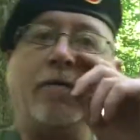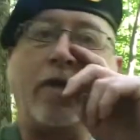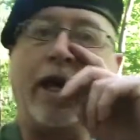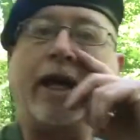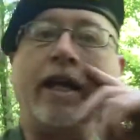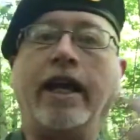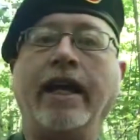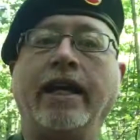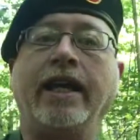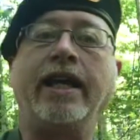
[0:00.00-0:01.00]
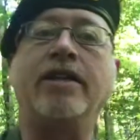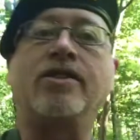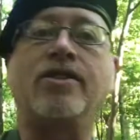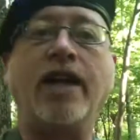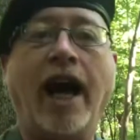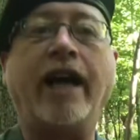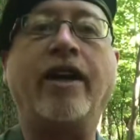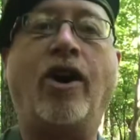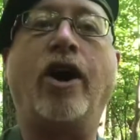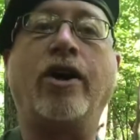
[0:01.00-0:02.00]
it is not
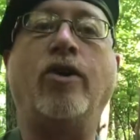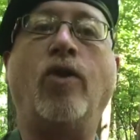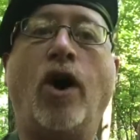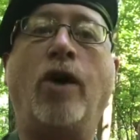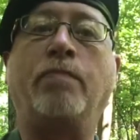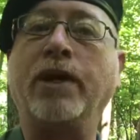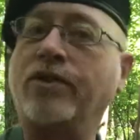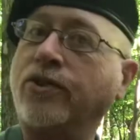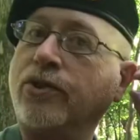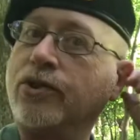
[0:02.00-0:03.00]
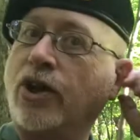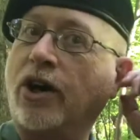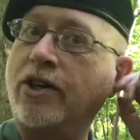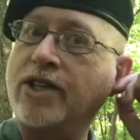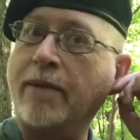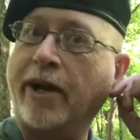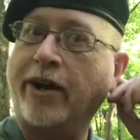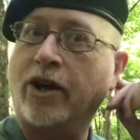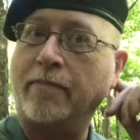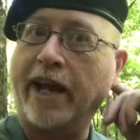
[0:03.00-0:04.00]
auto. All pistols are
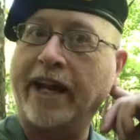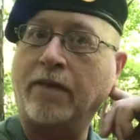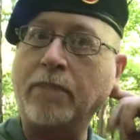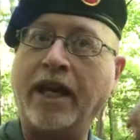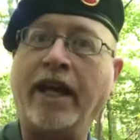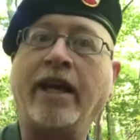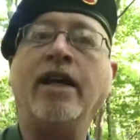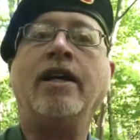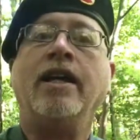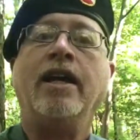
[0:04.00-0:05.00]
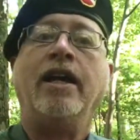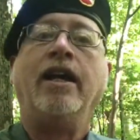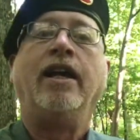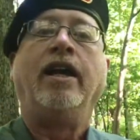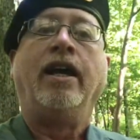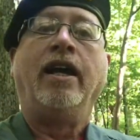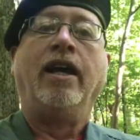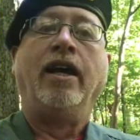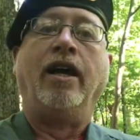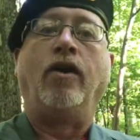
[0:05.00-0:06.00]
semi-automatic, meaning,
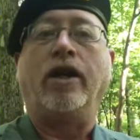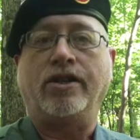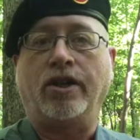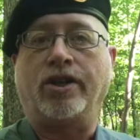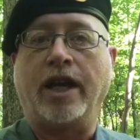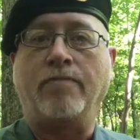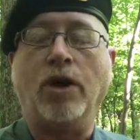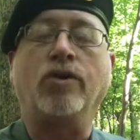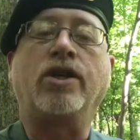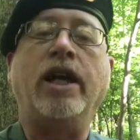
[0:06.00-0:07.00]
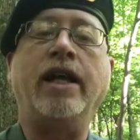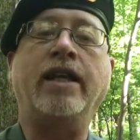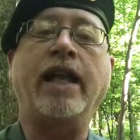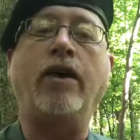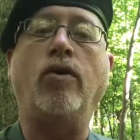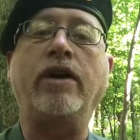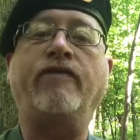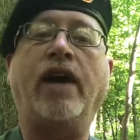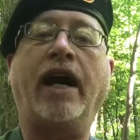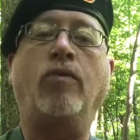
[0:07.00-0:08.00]
or I should say most, they only
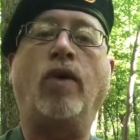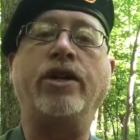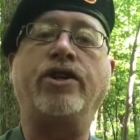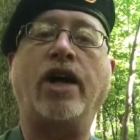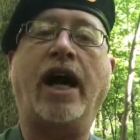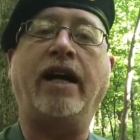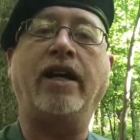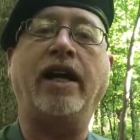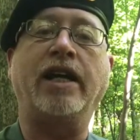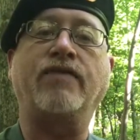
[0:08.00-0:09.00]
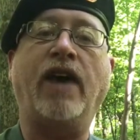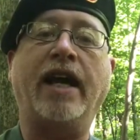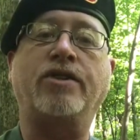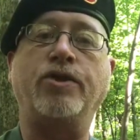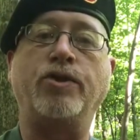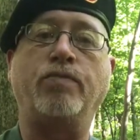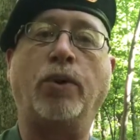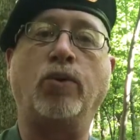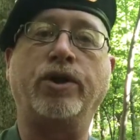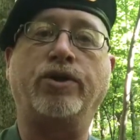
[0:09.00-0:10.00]
fire one shot as fast as you
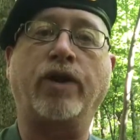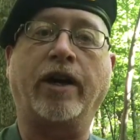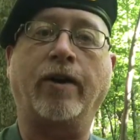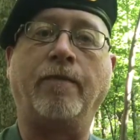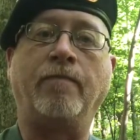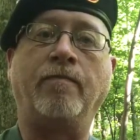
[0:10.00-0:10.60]
pull the trigger.